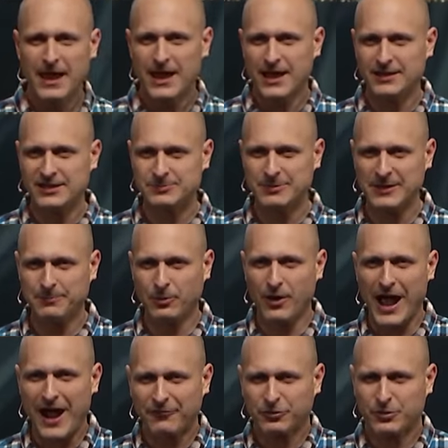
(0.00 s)
And these people
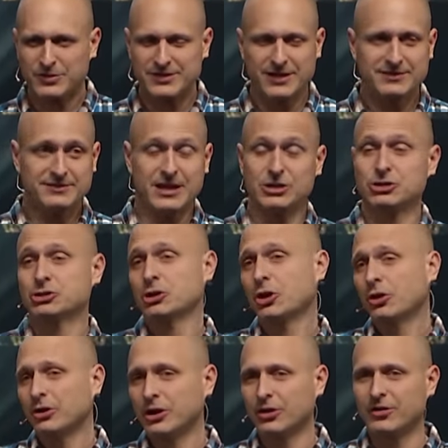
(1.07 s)
afterwards, they'd say,
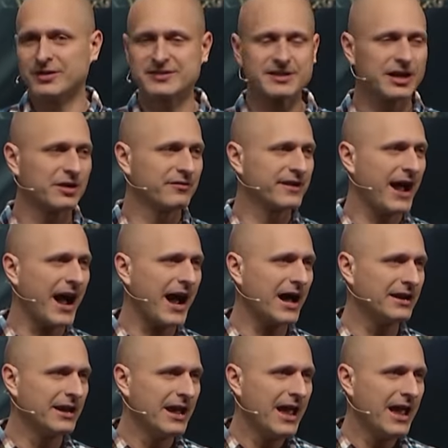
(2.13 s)
surely you're the Son of God.